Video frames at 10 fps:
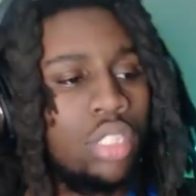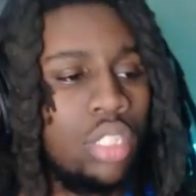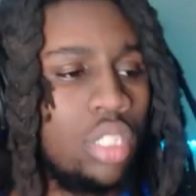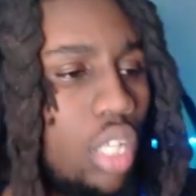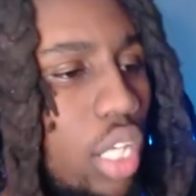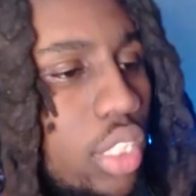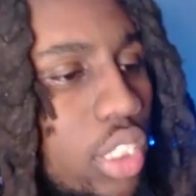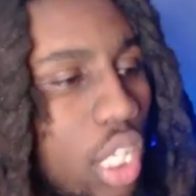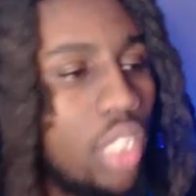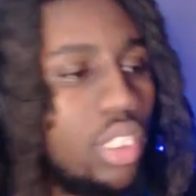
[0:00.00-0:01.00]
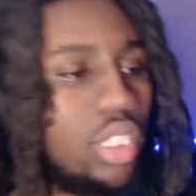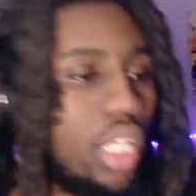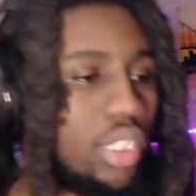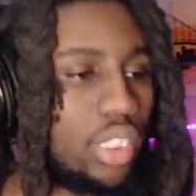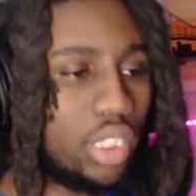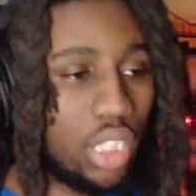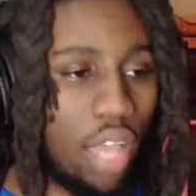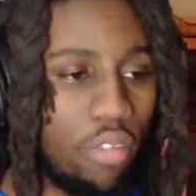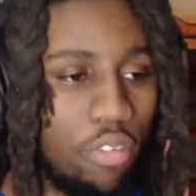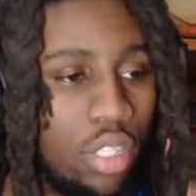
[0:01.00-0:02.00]
Adjust its
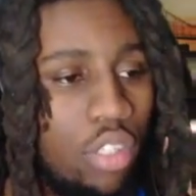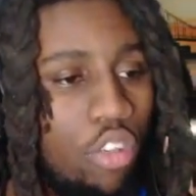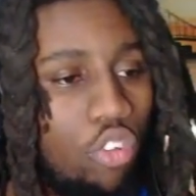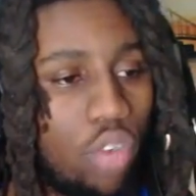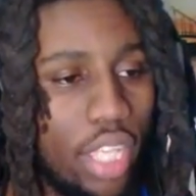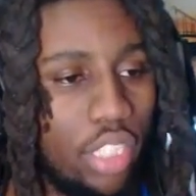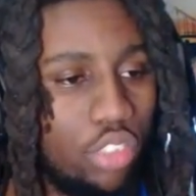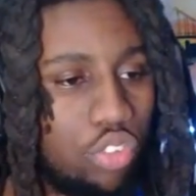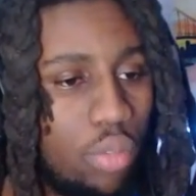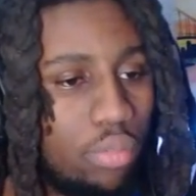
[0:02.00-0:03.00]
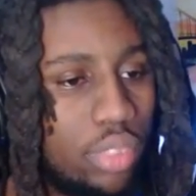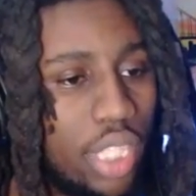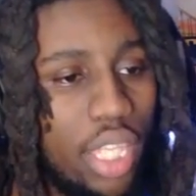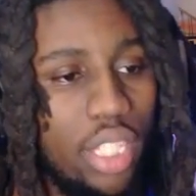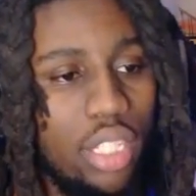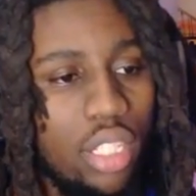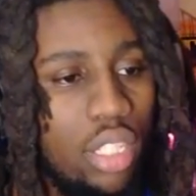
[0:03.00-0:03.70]
Jeff range from 10